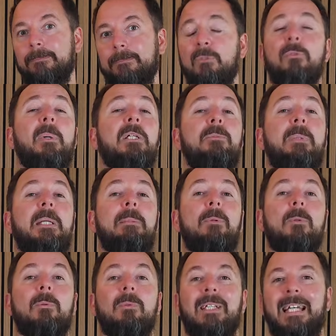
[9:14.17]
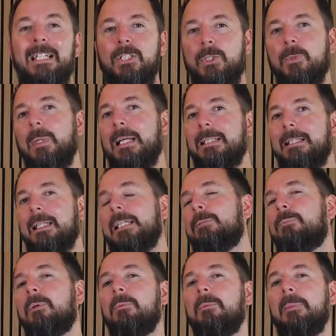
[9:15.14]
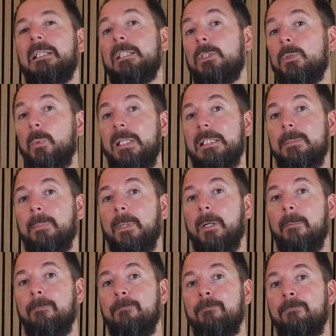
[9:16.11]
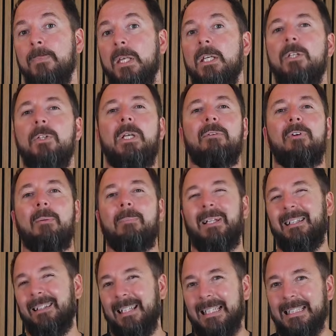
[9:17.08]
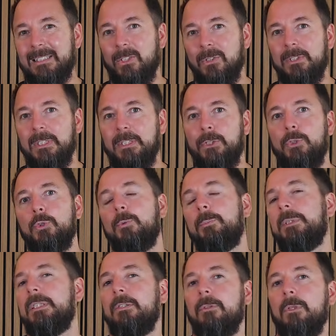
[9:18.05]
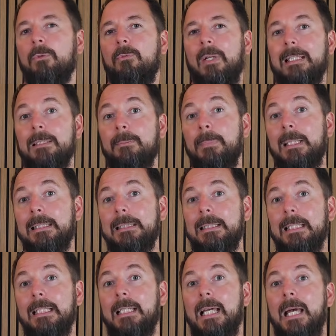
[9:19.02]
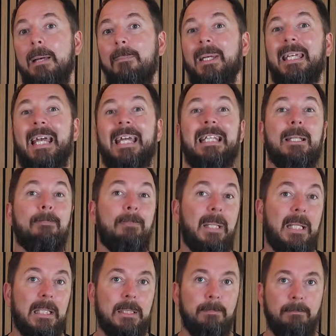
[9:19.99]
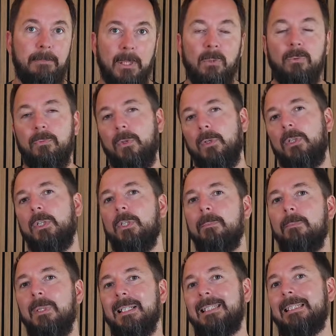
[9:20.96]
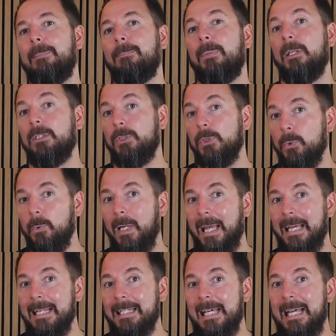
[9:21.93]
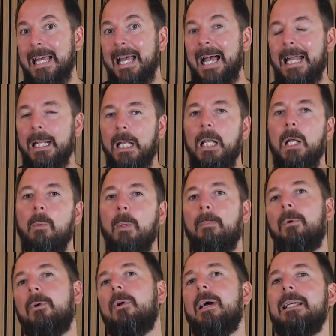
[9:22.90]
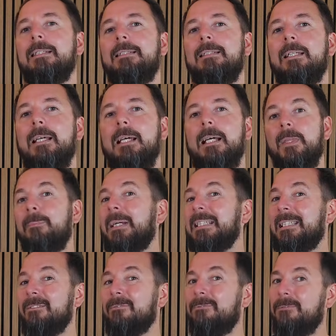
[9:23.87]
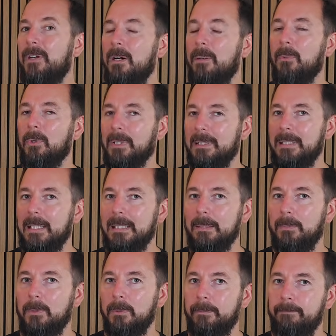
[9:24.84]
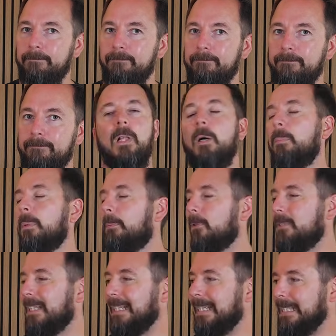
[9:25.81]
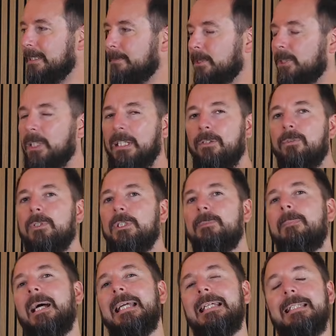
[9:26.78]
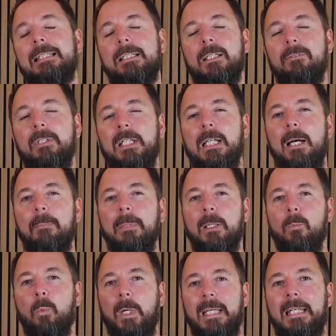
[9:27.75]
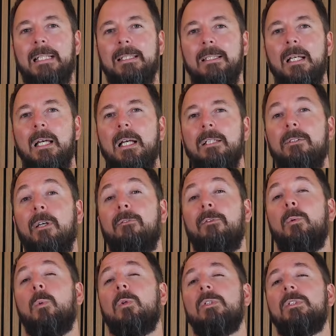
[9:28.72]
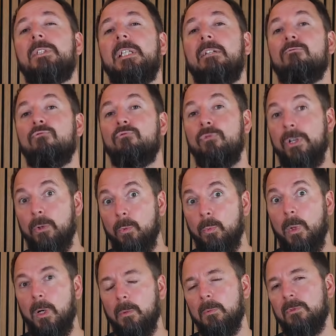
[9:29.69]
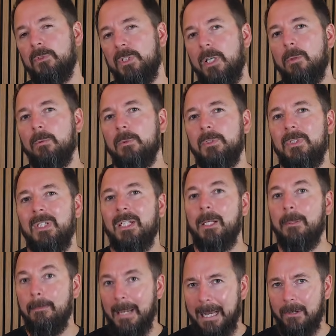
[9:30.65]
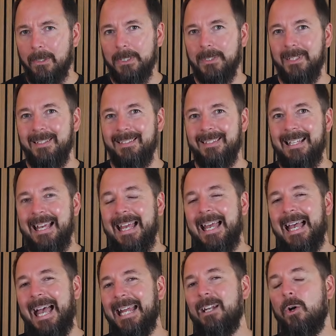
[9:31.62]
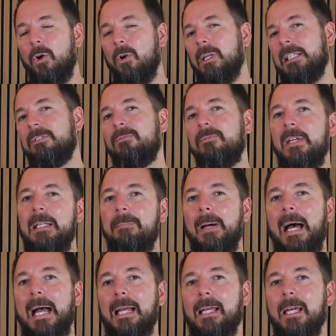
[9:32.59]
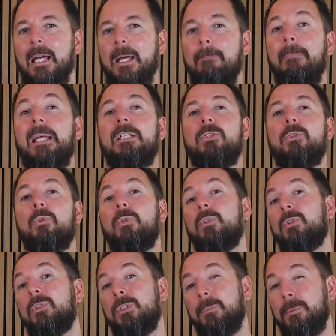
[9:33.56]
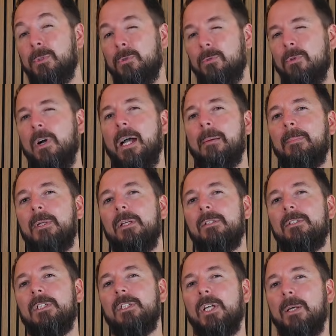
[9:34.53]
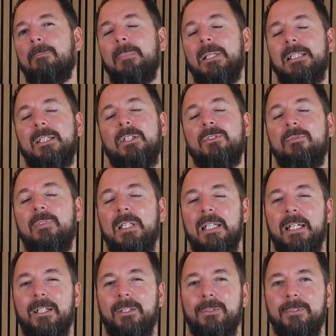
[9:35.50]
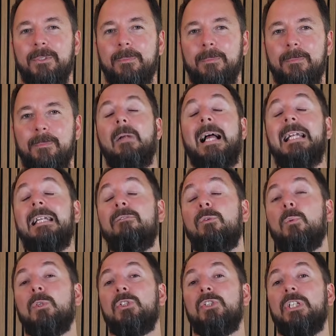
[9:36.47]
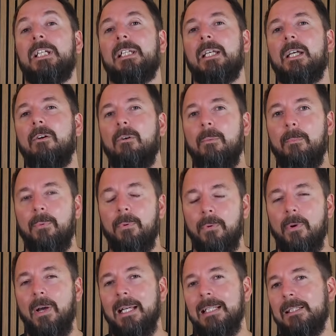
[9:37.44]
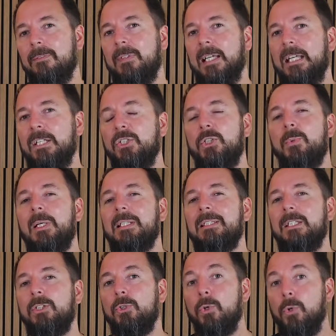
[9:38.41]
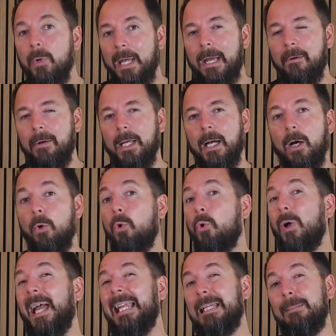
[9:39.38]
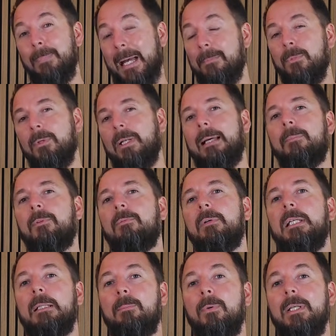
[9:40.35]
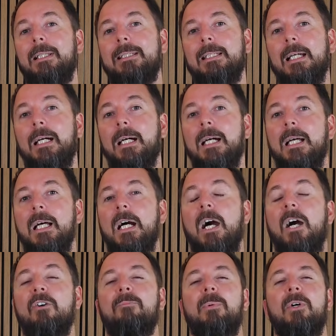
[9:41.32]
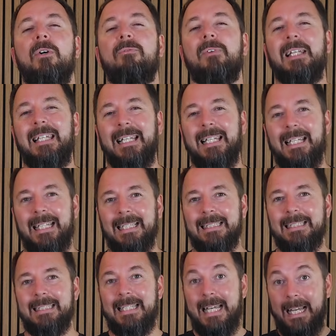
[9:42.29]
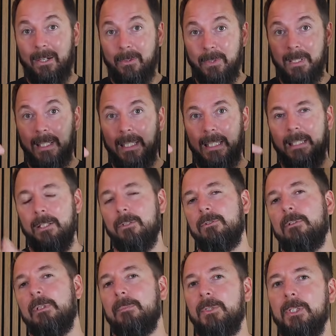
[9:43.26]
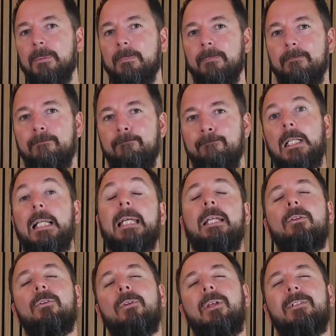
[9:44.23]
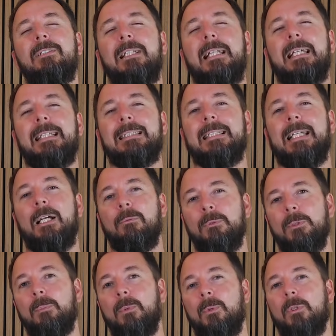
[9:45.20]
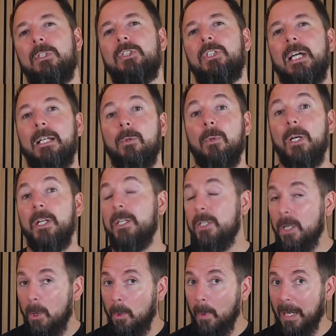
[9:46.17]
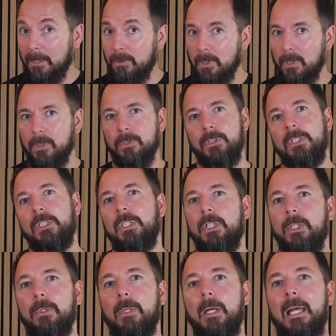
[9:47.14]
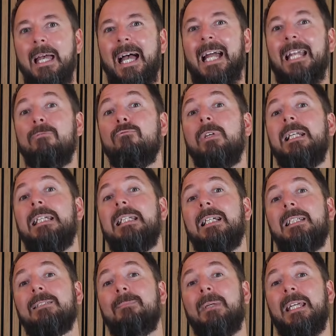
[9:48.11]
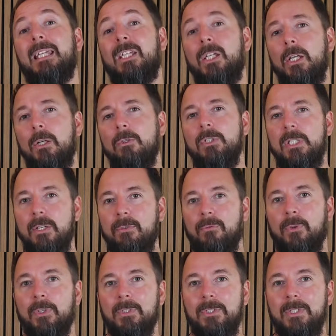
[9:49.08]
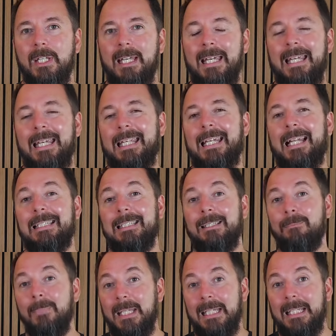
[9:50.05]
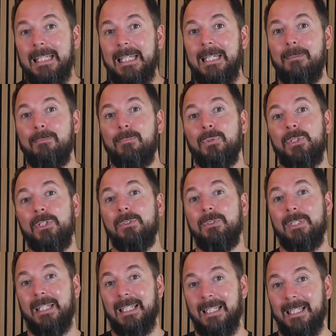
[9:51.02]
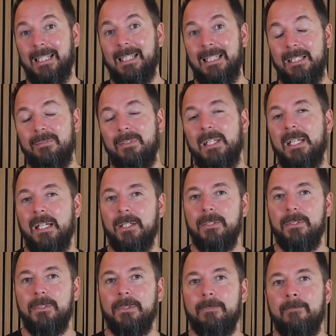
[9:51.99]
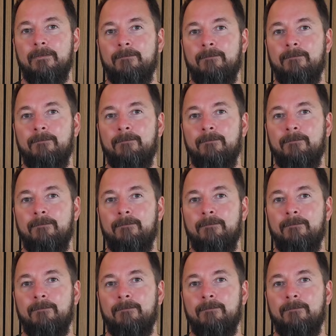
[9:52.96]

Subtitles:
For most people, the H2S is probably the sweet spot. You give up a little exotic dual material flexibility, but gain the biggest build volume, a simpler tool head, and a lower price that makes it far more accessible. I'll be putting this machine through its paces over the coming weeks, so if you want to see real world results, comparisons, and honest feedback, make sure you're subscribed so you don't miss those videos. And if you want to check the current price of the H2S in your area or any Bambu Lab 3D printer, I've put affiliate links down in the description. Clicking through those links helps support the channel at no extra cost to you, and it really does make a huge difference in letting me keep producing these videos.